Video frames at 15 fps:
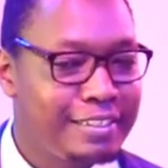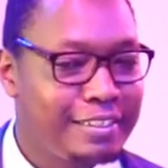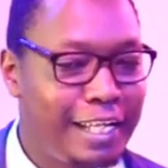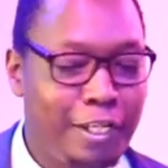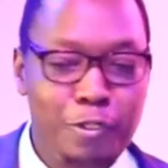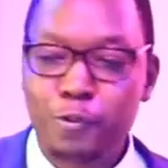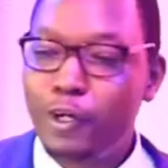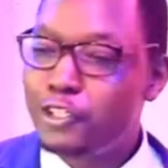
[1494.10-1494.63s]

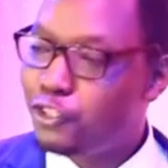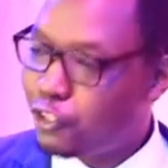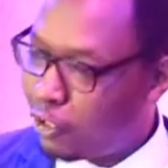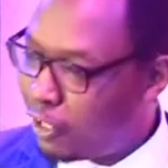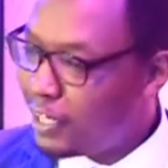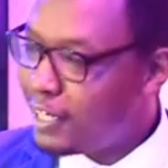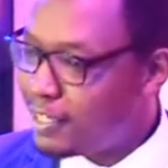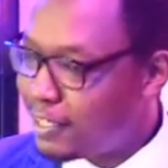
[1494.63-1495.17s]
That is what
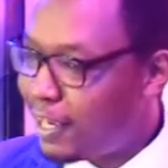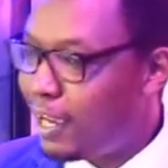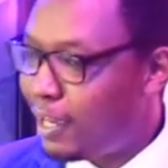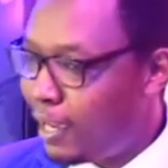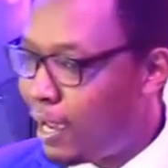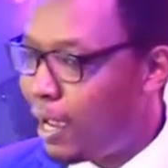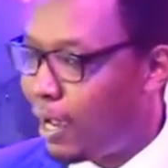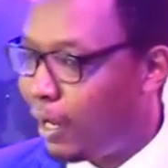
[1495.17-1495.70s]
John is saying
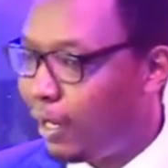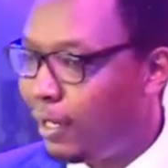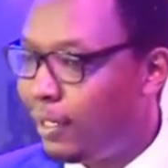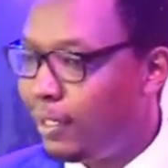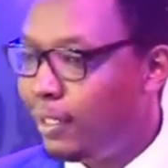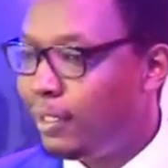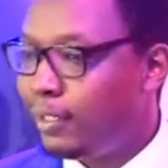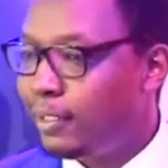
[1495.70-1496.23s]
here.
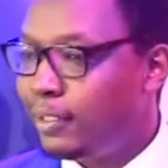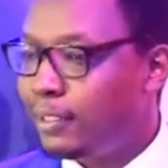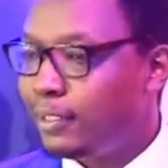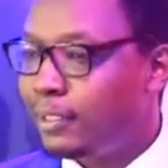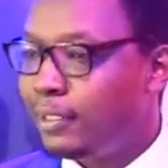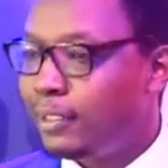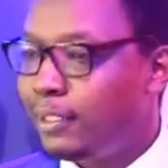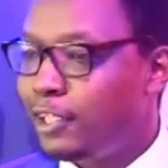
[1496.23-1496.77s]

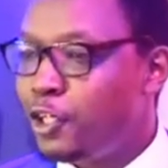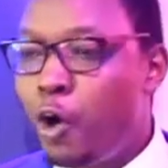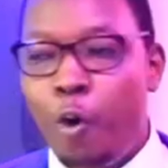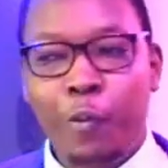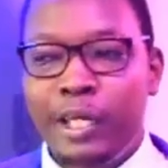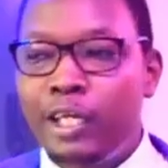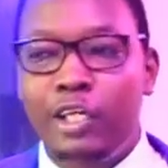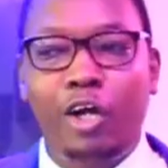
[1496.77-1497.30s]

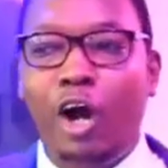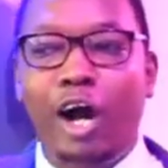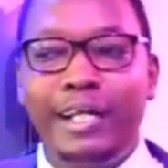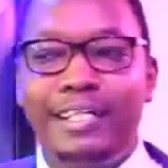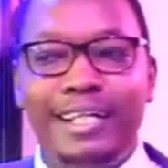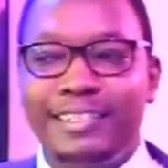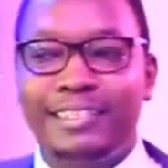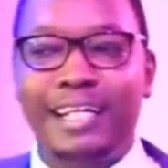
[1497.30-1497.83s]
Knowing
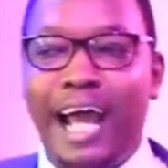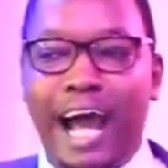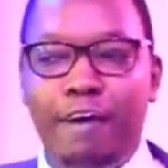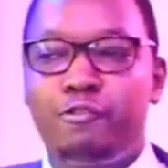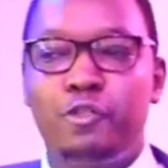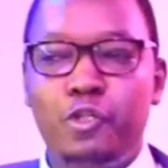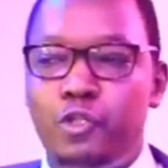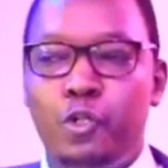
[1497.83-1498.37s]
God doesn't
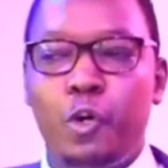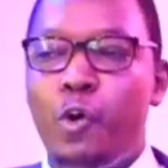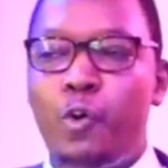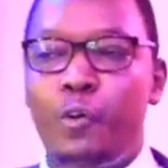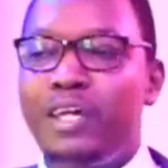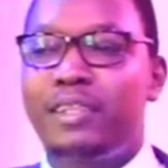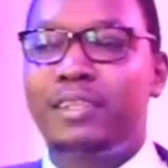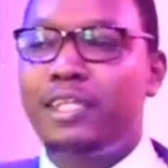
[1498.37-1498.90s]
have to do
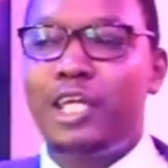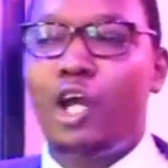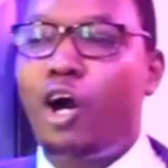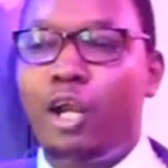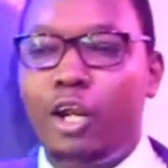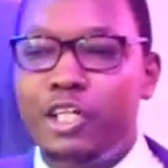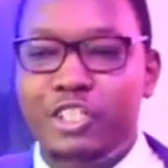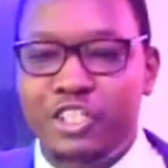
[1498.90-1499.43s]
with
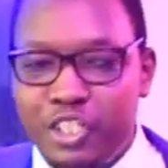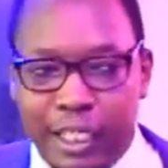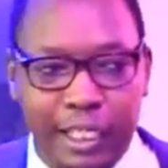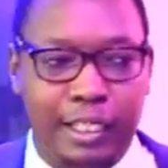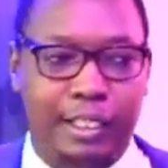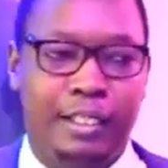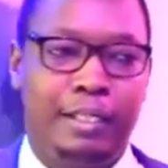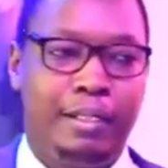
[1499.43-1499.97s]

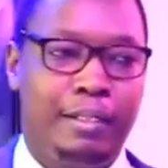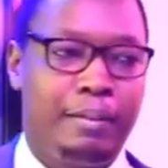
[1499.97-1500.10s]
theology